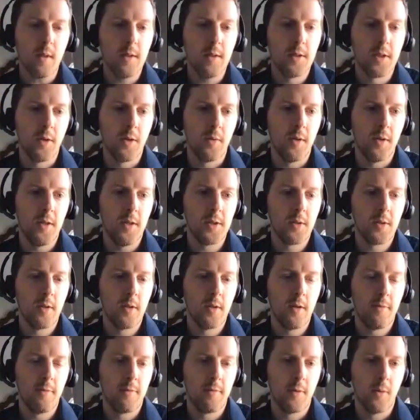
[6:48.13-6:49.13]
So these are
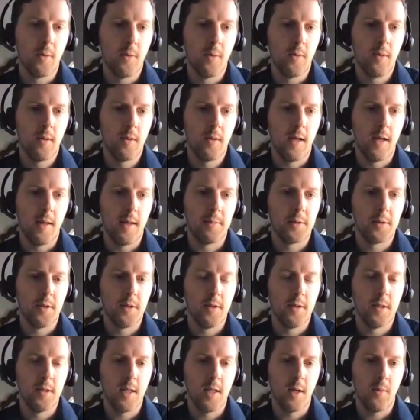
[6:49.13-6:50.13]
the fuel
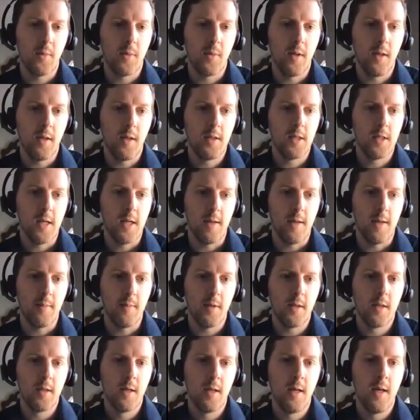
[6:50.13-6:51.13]
options that we
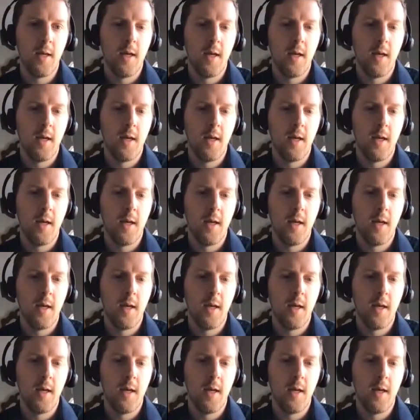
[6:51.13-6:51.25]
examined,